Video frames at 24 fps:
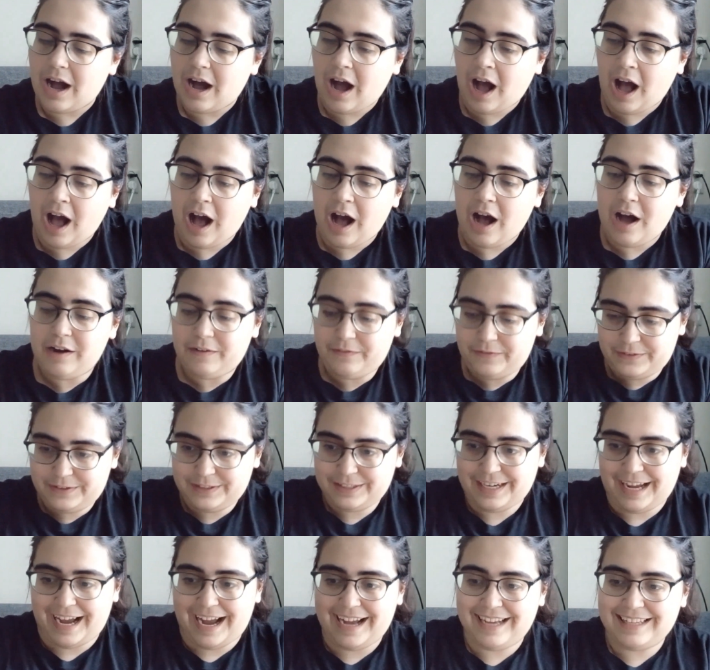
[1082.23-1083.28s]
after
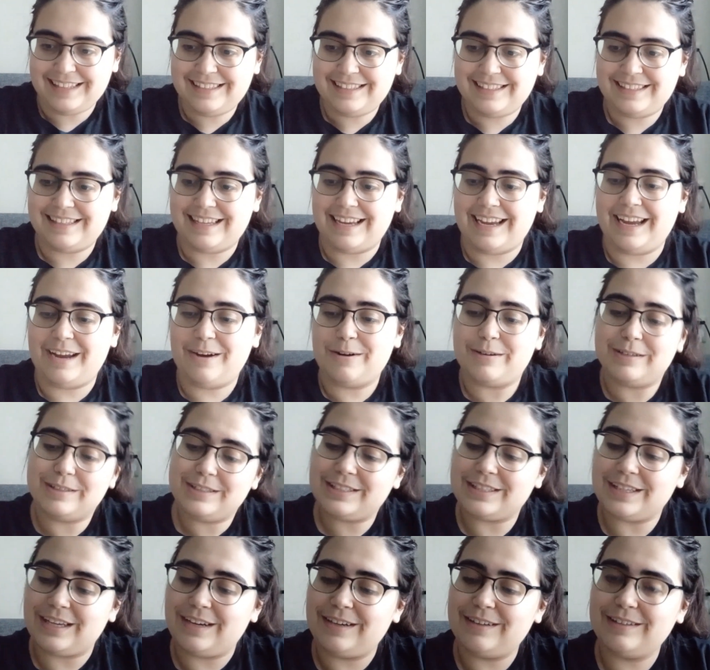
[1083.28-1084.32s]
that, they
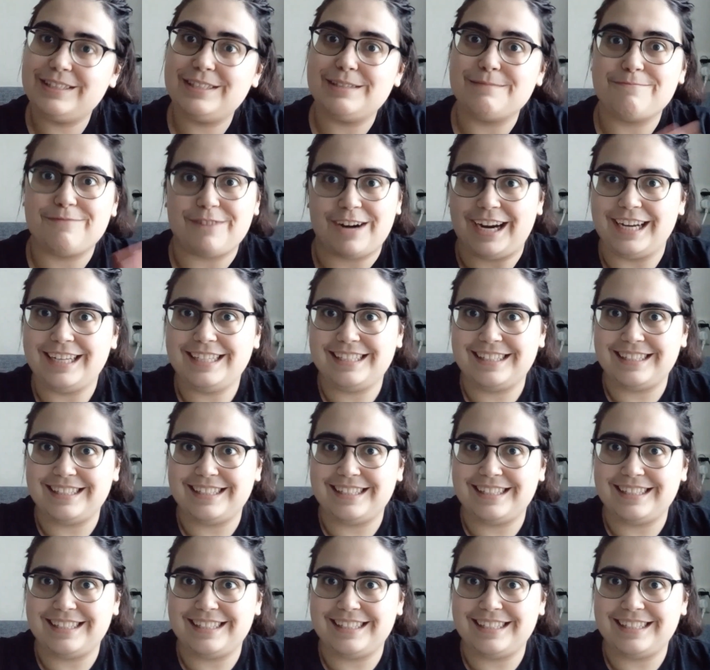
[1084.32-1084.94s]
also surprised